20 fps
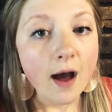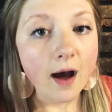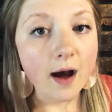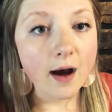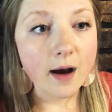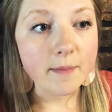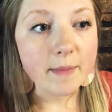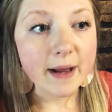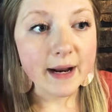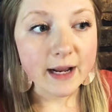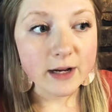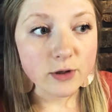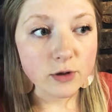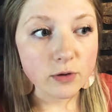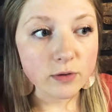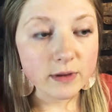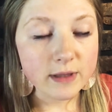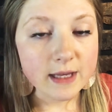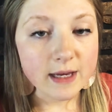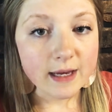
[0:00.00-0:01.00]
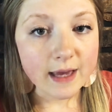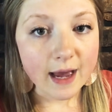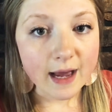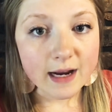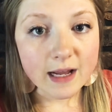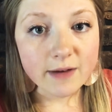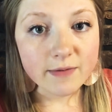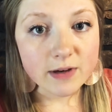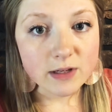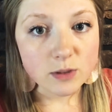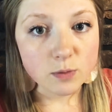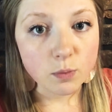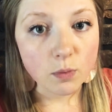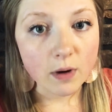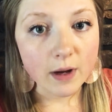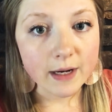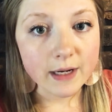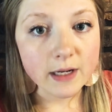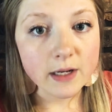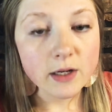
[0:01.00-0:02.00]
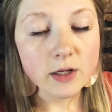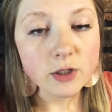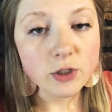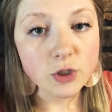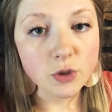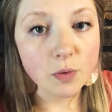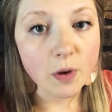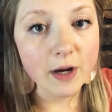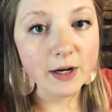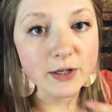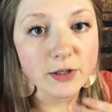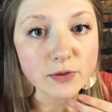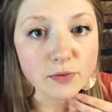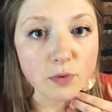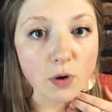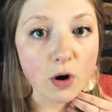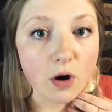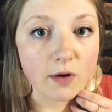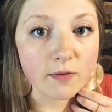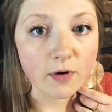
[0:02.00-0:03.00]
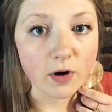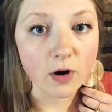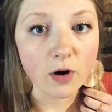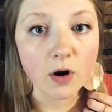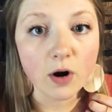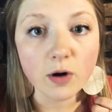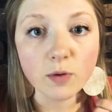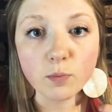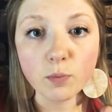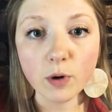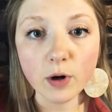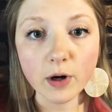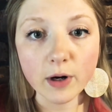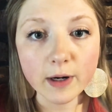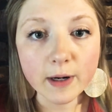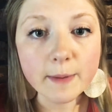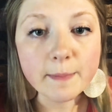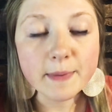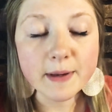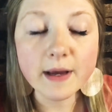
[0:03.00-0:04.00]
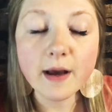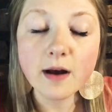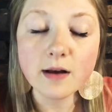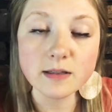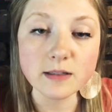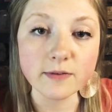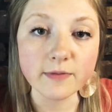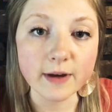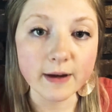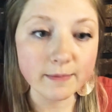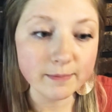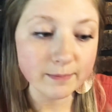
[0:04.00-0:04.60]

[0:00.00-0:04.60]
And I don't think any of us want to undo all of our hard work because of it.